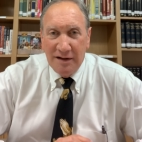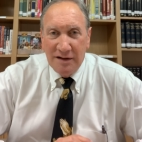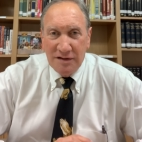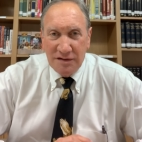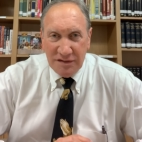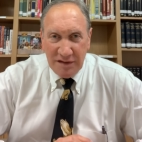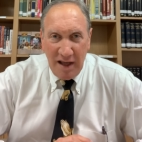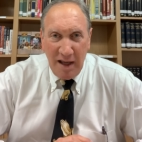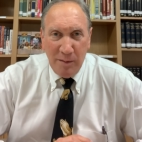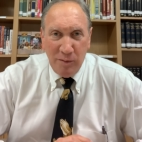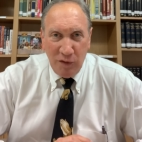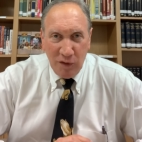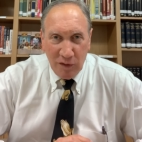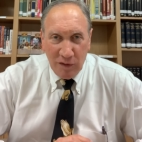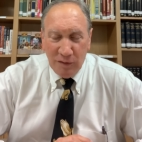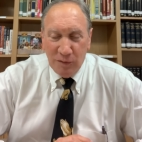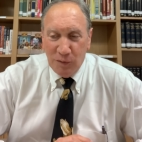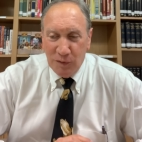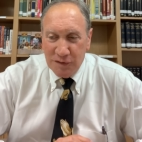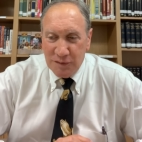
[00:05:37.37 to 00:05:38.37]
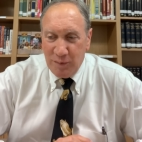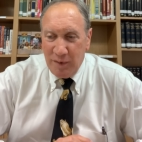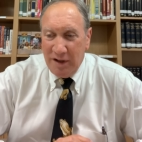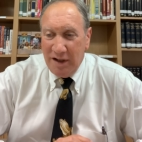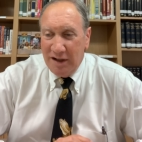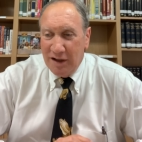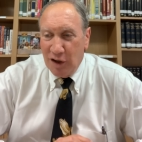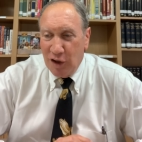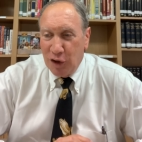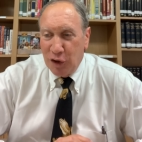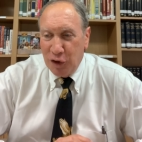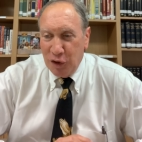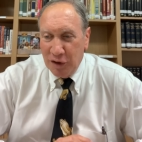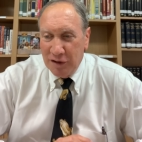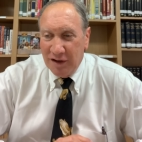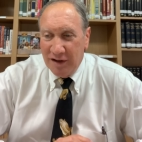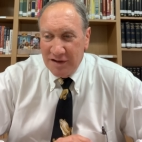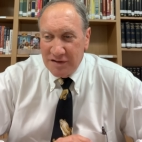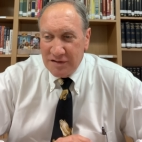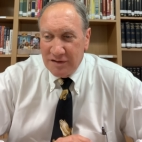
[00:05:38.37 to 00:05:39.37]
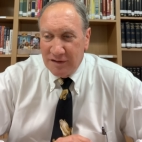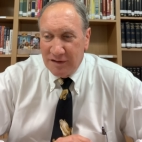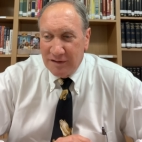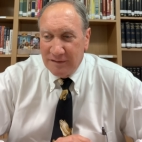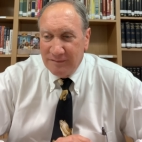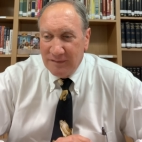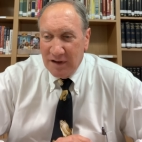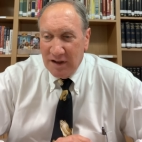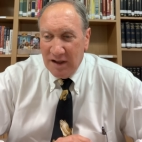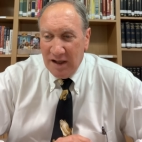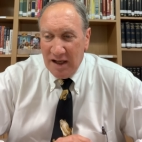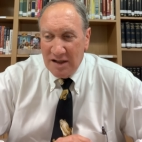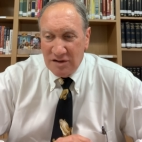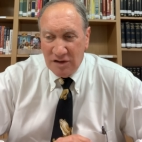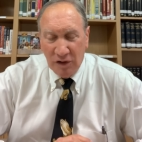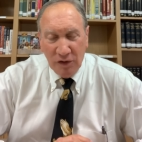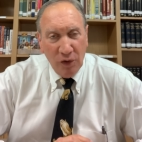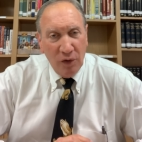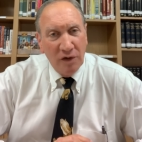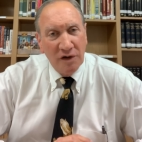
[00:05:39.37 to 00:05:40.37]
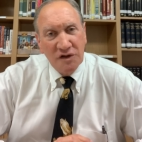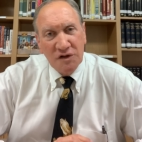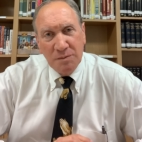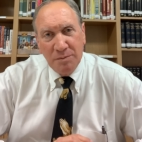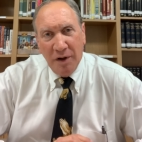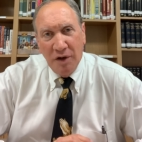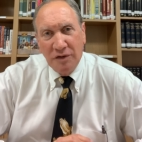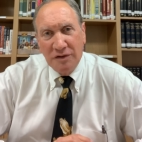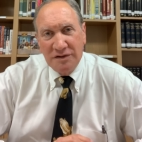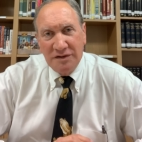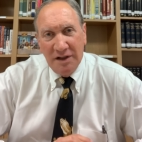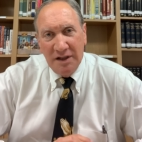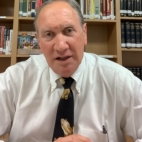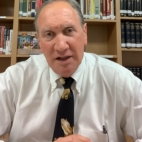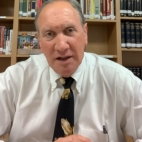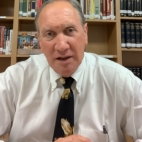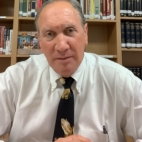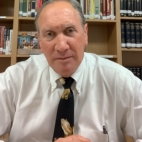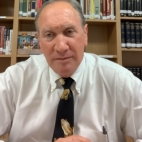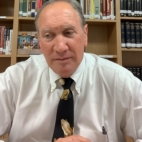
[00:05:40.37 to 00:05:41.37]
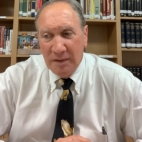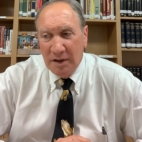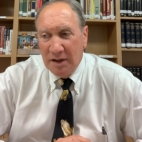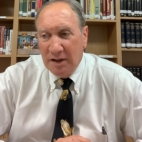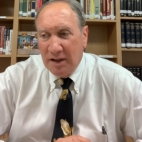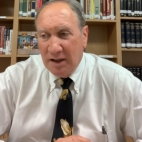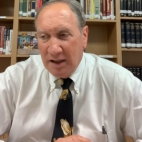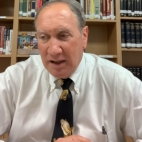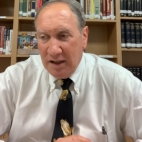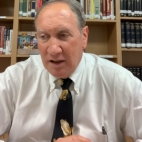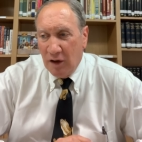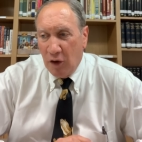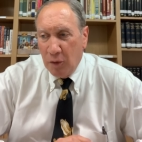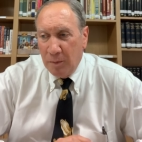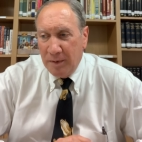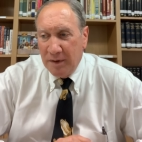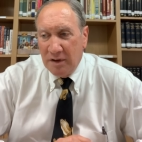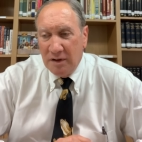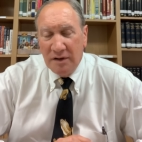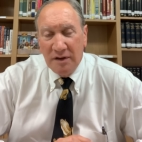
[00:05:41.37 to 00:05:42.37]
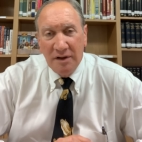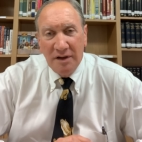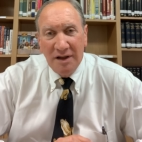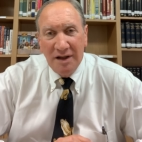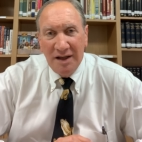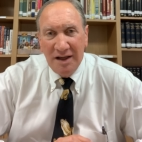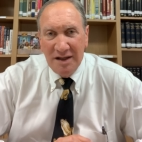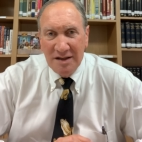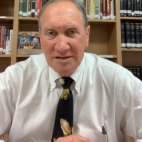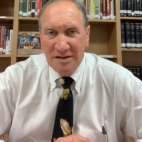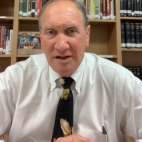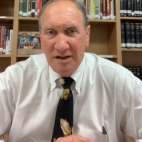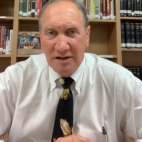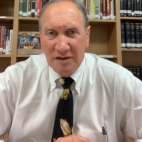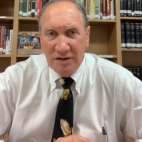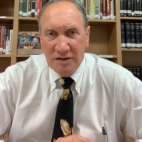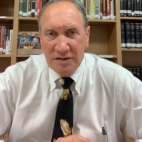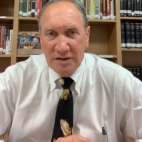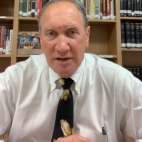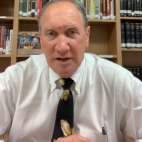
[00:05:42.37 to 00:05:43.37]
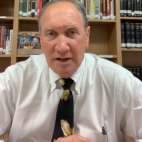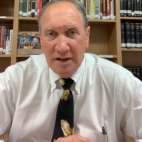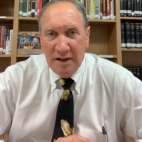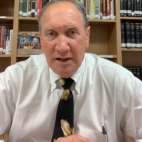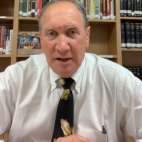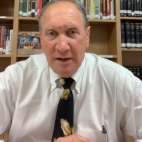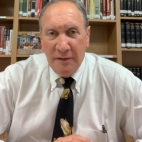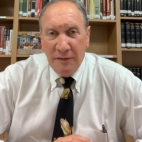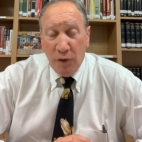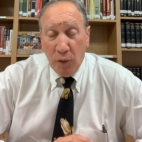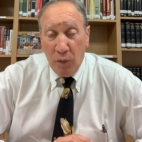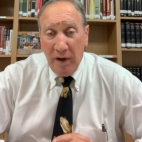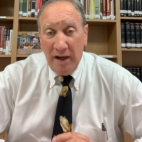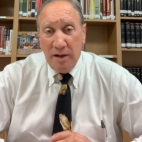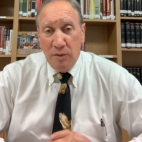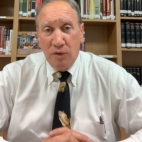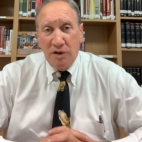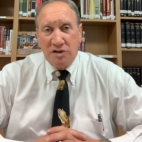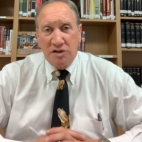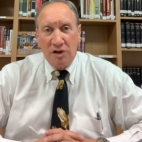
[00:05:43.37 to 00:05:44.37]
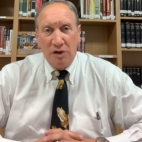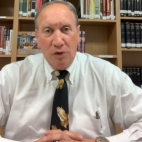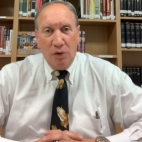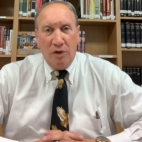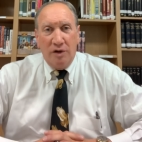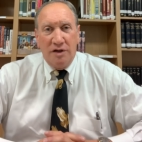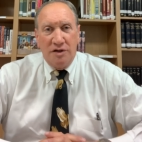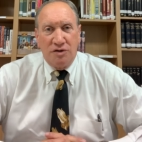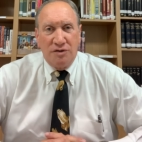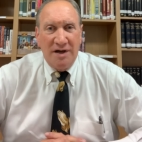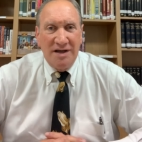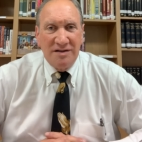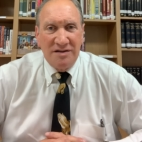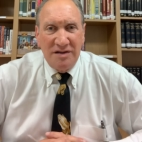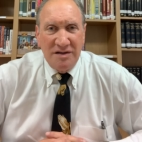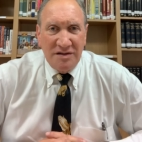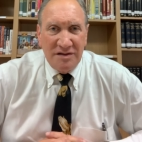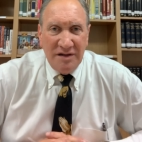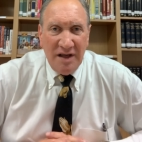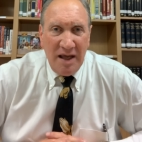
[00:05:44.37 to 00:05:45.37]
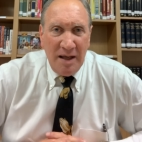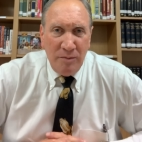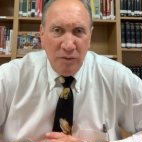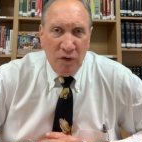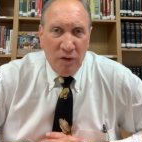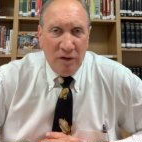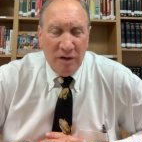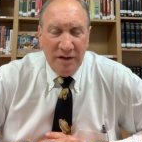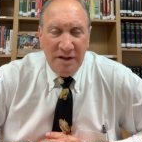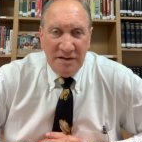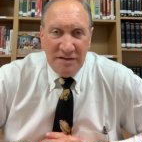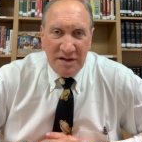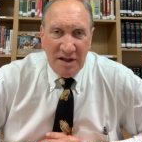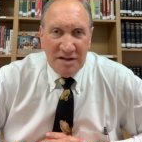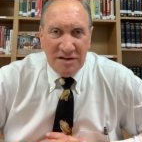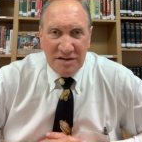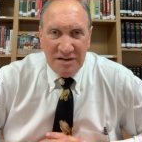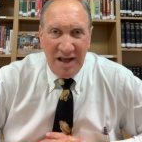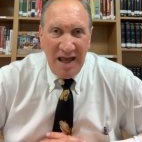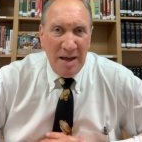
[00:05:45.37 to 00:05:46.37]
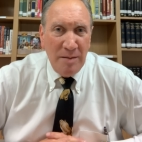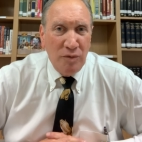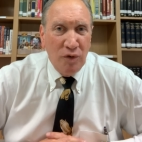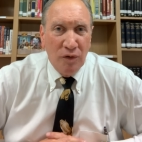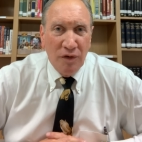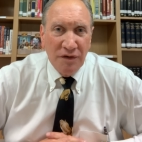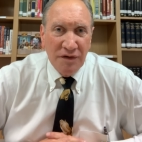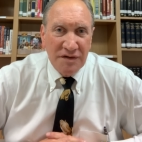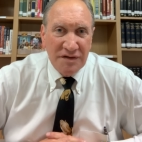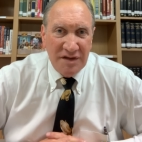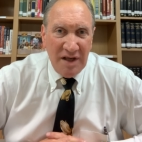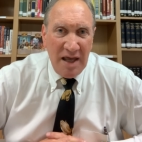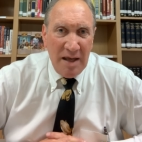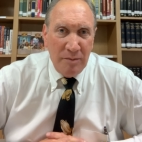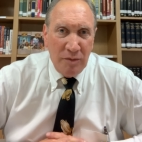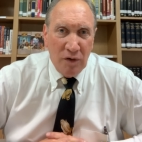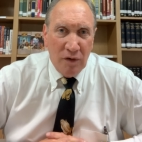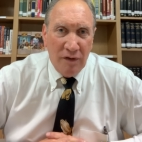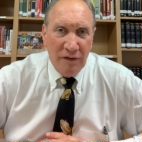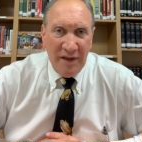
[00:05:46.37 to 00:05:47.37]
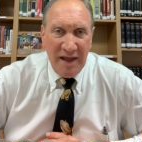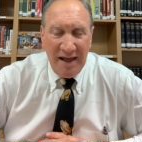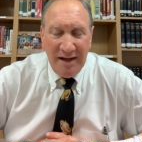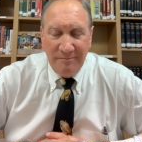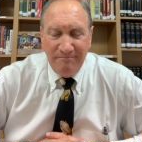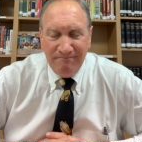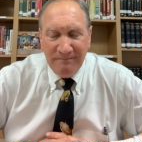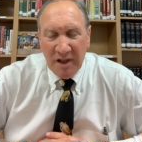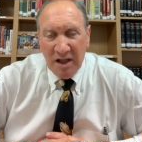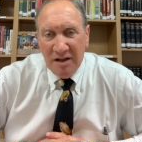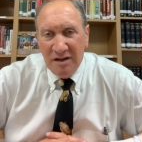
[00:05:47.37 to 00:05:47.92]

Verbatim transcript: Samuel was being a good listener. As the Lord spoke to him, he opened his ears the way in which the Lord addresses Samuel. He says, Samuel, Samuel, that